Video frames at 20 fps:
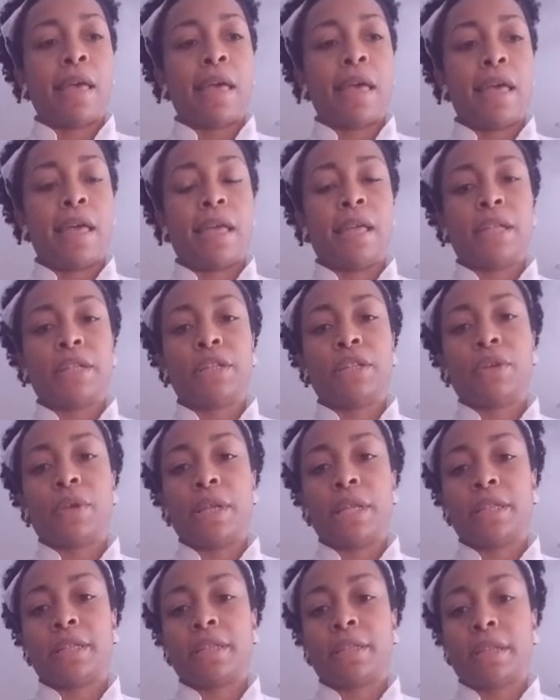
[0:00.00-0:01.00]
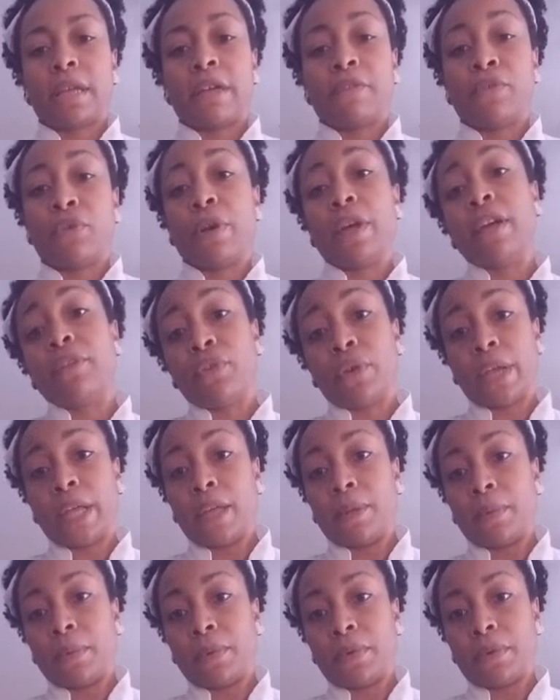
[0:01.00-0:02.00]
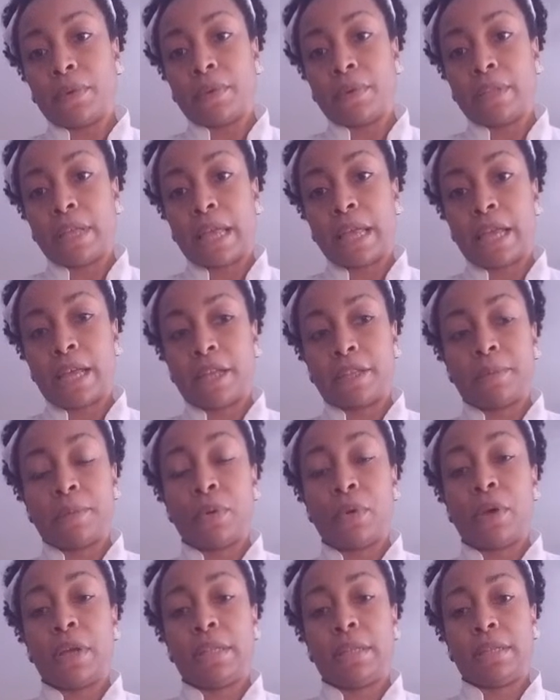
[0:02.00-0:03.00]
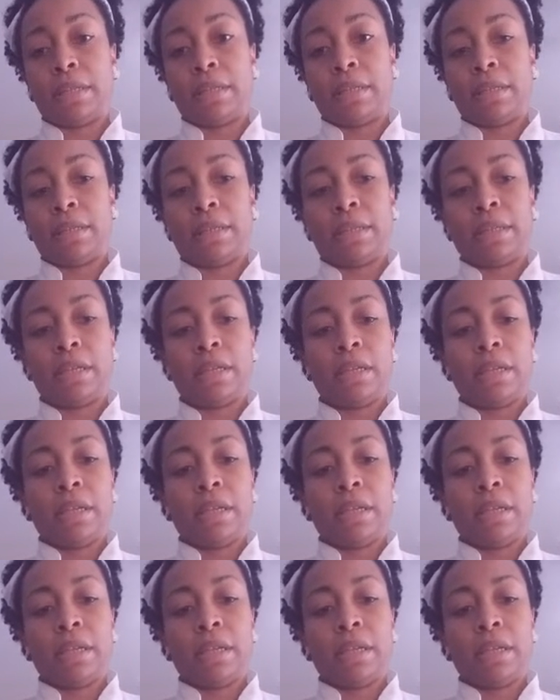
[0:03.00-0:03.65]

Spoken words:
And so it's a forever chemical that has poisoned,